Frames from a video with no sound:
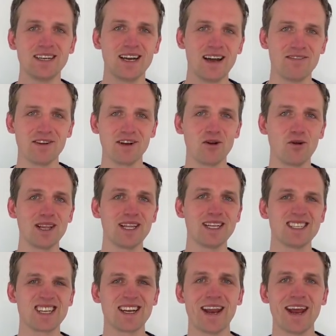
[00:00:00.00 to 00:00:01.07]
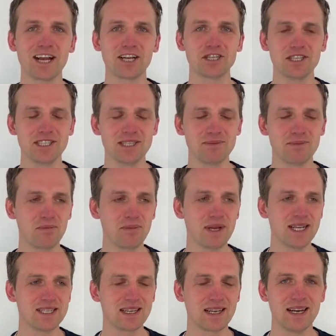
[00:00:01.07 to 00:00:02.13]
having all these connections about
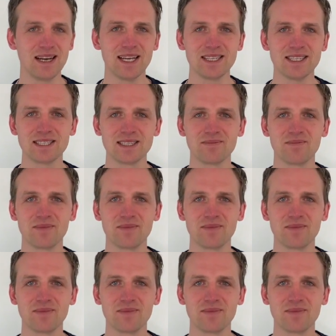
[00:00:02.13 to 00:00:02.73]
peace lilies.